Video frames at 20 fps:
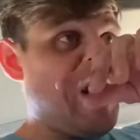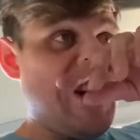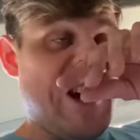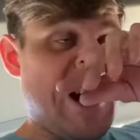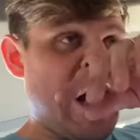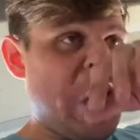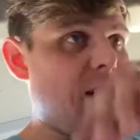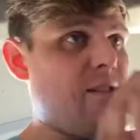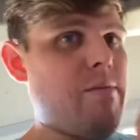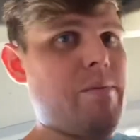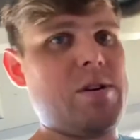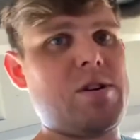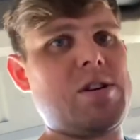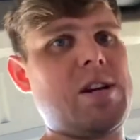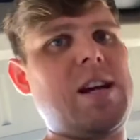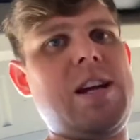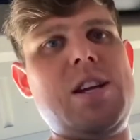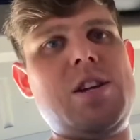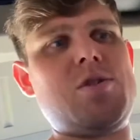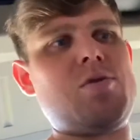I have a bunch
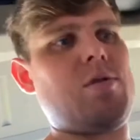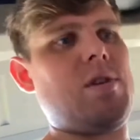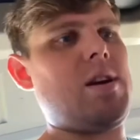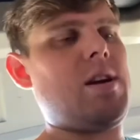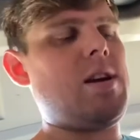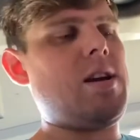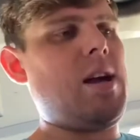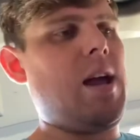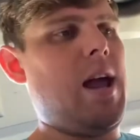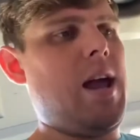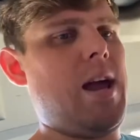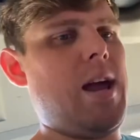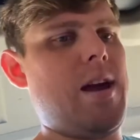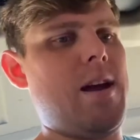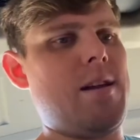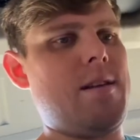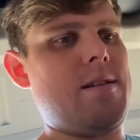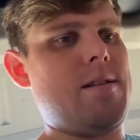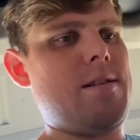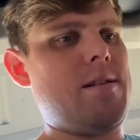of heat shrink,
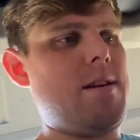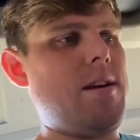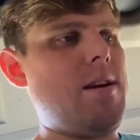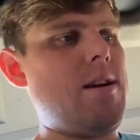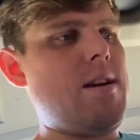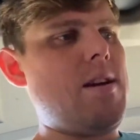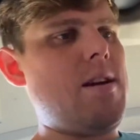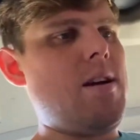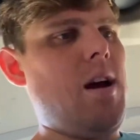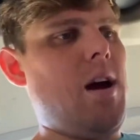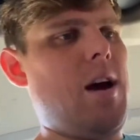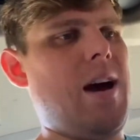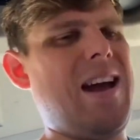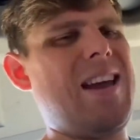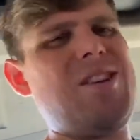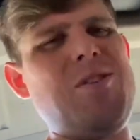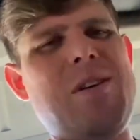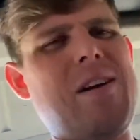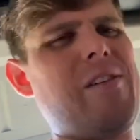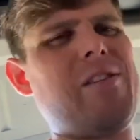and I do have